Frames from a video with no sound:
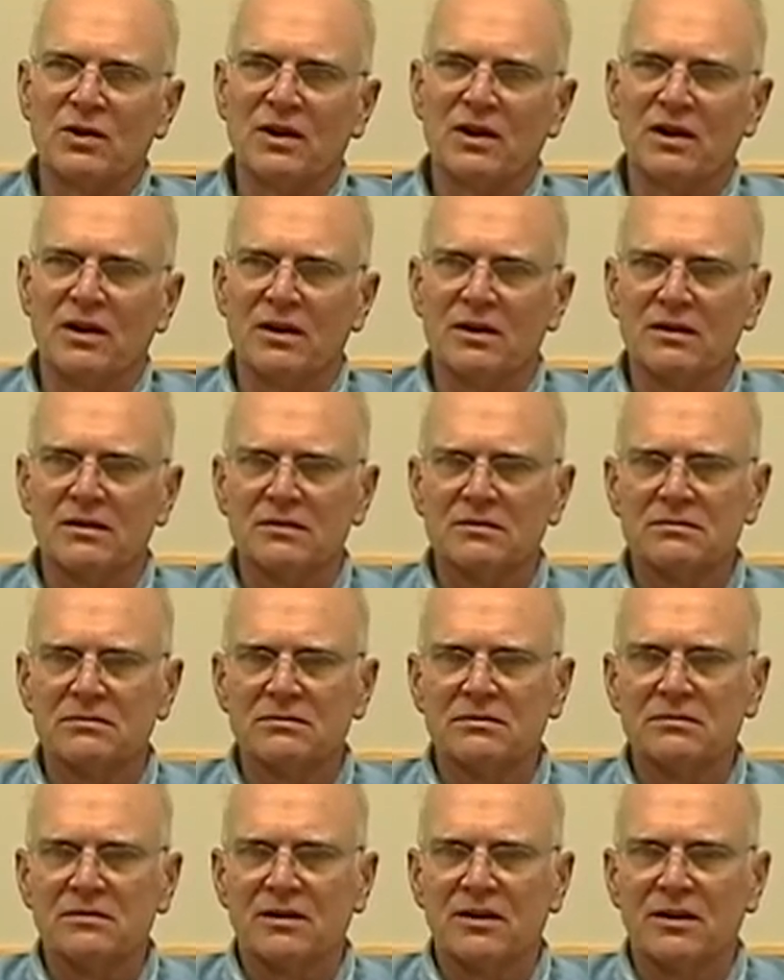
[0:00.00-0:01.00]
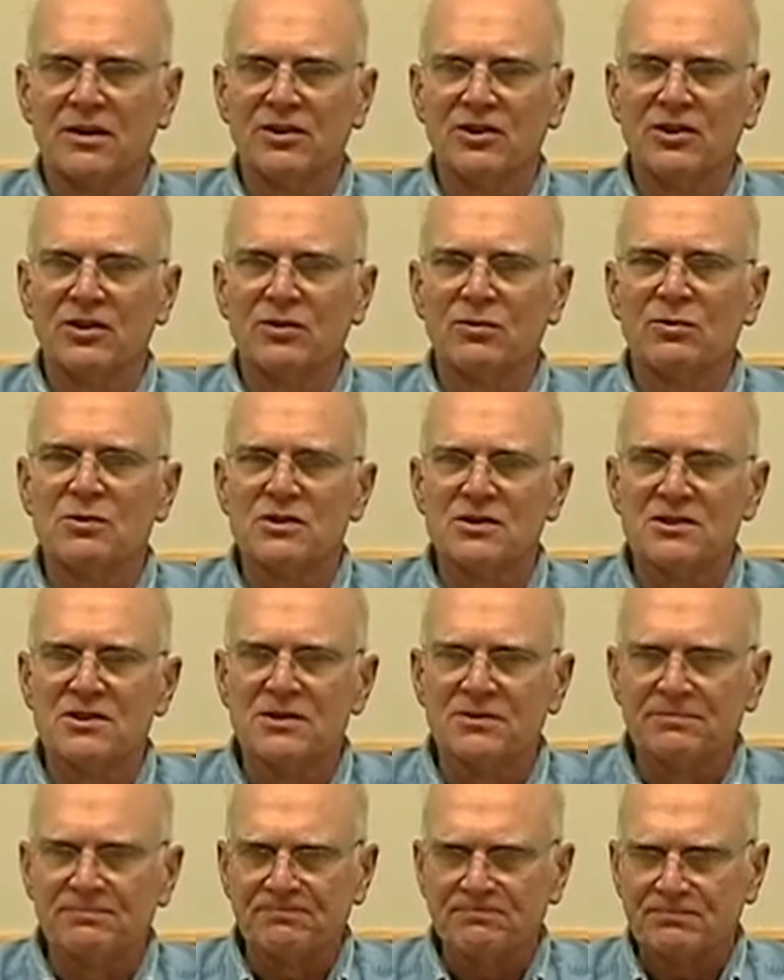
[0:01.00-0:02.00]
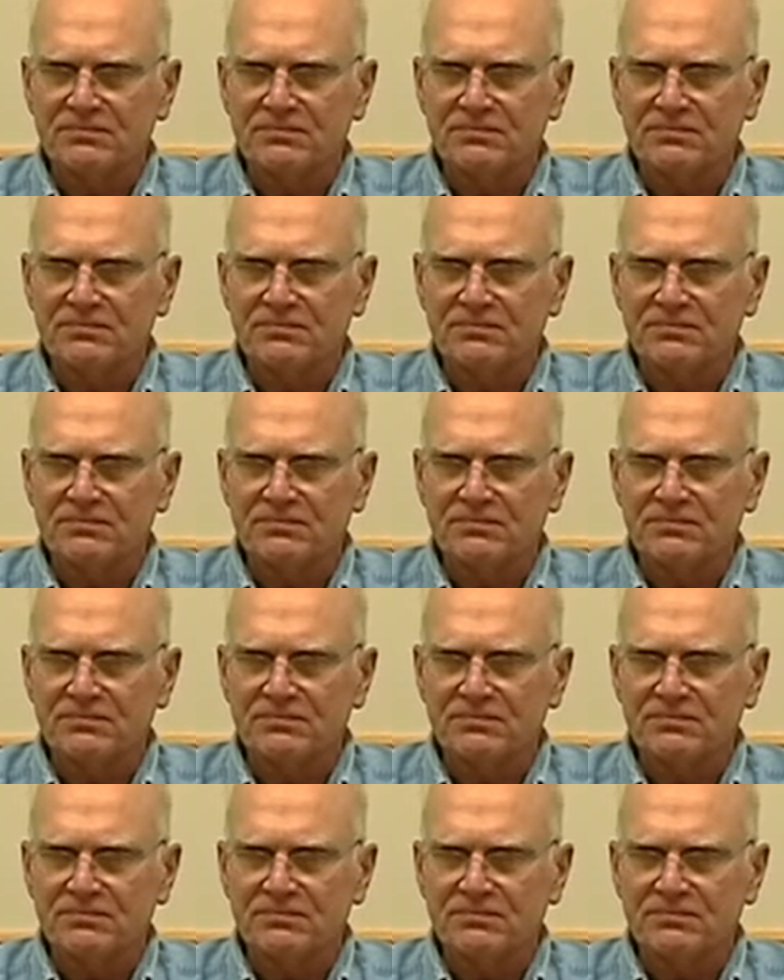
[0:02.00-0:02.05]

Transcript: Uh, Our unit was,